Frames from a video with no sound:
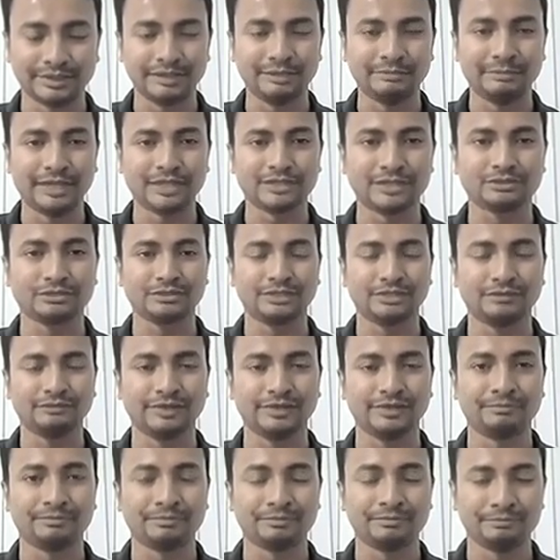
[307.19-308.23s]
really make sure
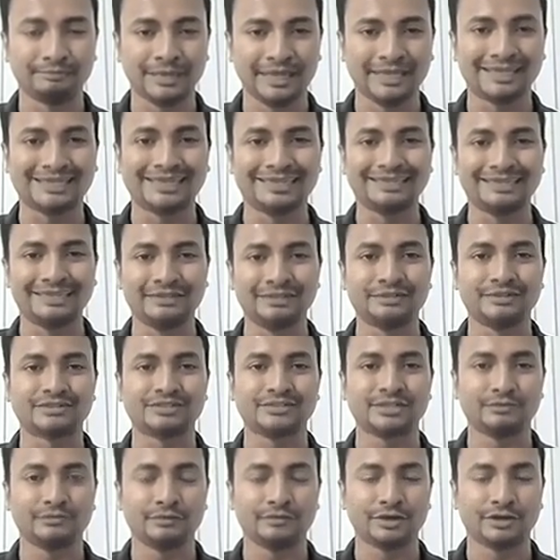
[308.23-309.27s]
that we are making an
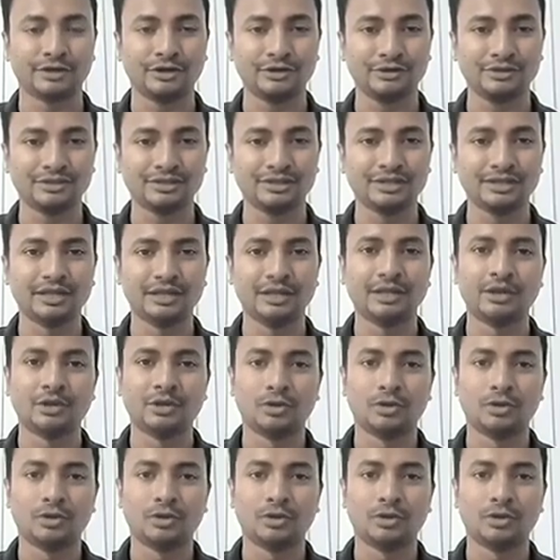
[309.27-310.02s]
industrial workhouse